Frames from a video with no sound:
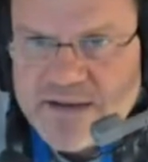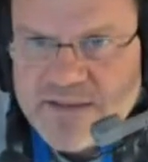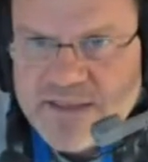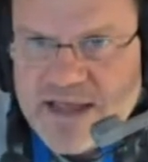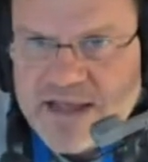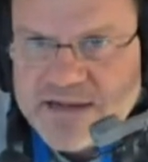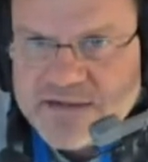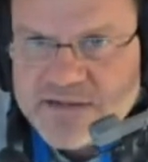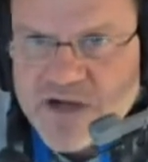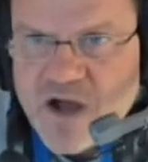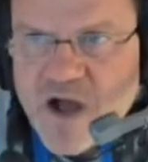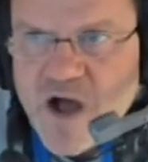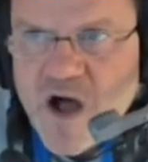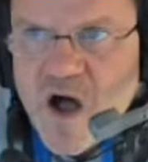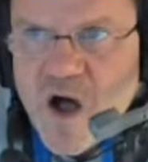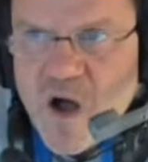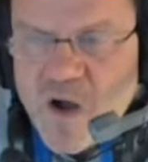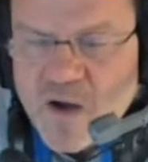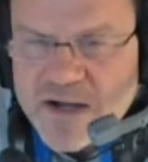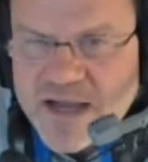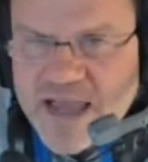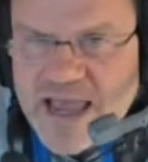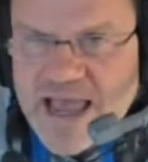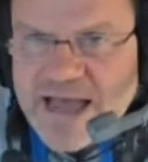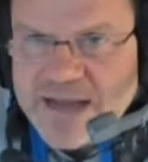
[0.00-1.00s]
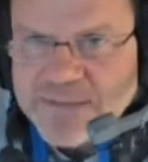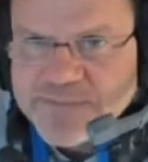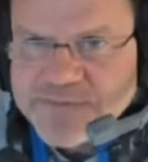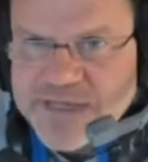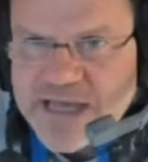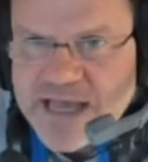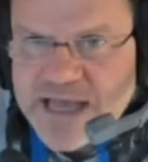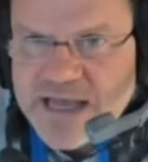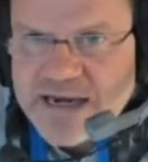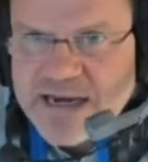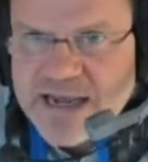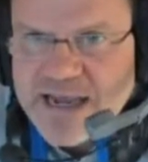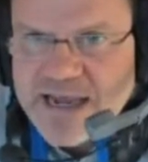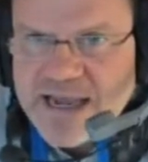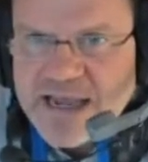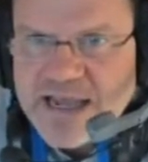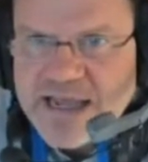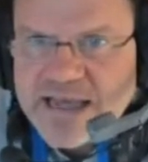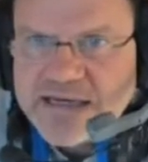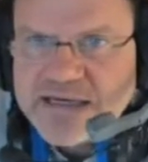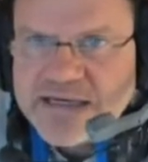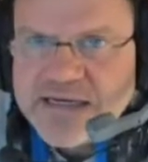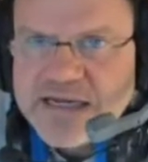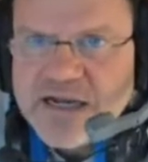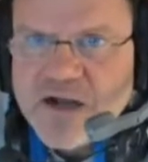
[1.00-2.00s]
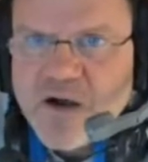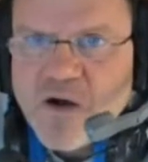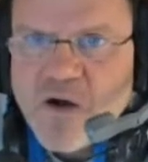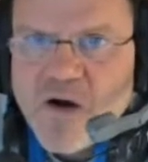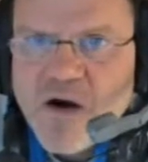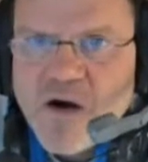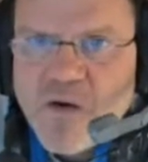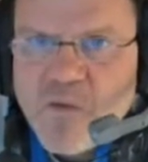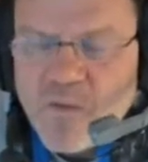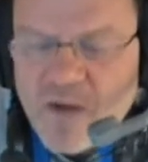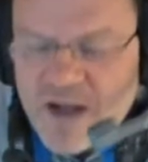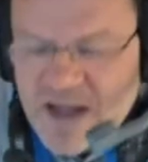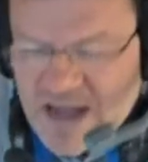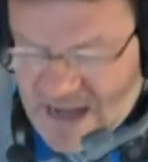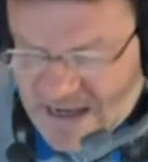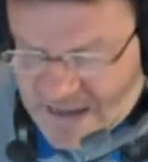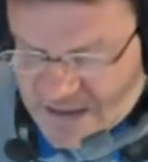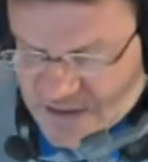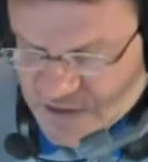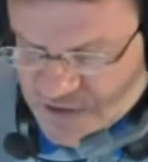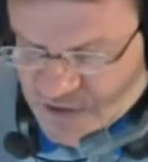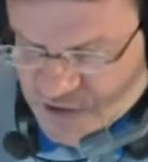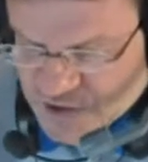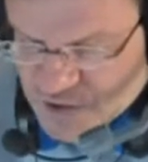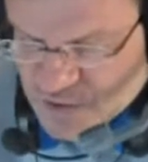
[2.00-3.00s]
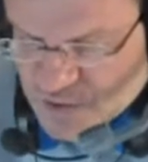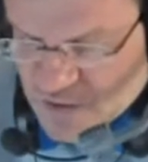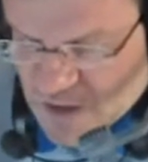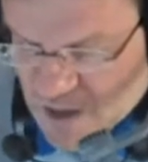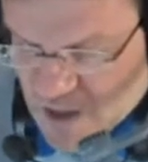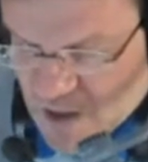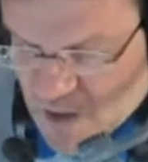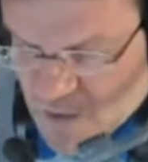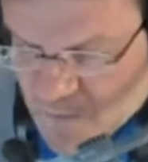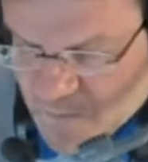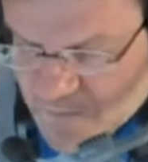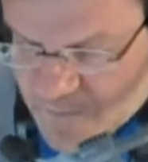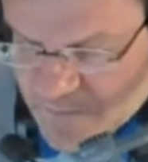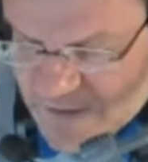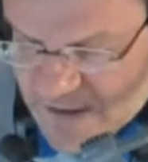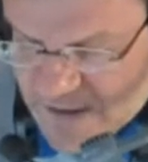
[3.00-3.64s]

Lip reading: That's all caps, LANDRY20.